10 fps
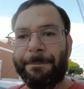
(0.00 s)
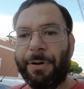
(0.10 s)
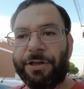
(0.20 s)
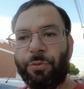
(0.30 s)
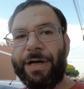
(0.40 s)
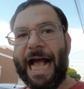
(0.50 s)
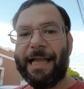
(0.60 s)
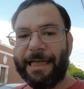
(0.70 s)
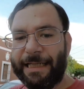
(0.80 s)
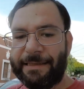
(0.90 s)
But the
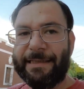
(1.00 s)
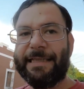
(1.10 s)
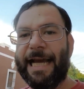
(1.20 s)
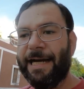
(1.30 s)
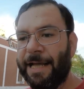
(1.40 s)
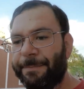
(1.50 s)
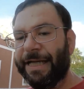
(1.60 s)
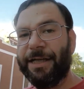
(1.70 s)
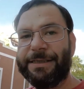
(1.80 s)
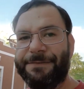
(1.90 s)
reality is is that
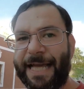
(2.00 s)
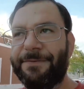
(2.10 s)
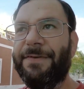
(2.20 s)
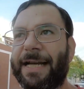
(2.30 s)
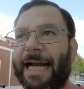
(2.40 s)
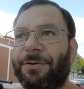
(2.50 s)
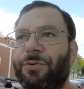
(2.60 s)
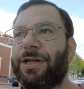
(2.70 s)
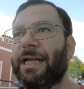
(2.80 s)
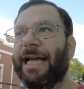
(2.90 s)
because of that event, I
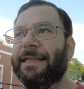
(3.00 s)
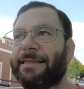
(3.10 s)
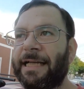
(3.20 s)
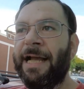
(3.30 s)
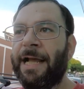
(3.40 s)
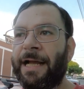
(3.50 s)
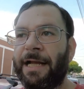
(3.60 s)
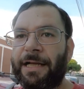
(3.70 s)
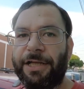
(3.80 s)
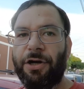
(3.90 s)
realized
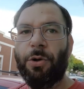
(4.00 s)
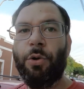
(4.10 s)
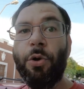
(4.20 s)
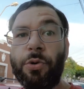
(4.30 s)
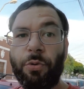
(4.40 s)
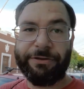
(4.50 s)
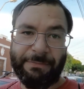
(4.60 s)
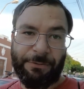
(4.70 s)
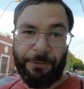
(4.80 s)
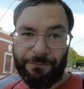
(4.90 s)
you know, who was
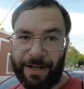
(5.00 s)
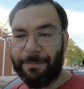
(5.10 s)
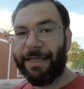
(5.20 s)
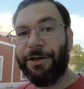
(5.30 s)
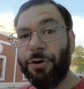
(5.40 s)
my real family?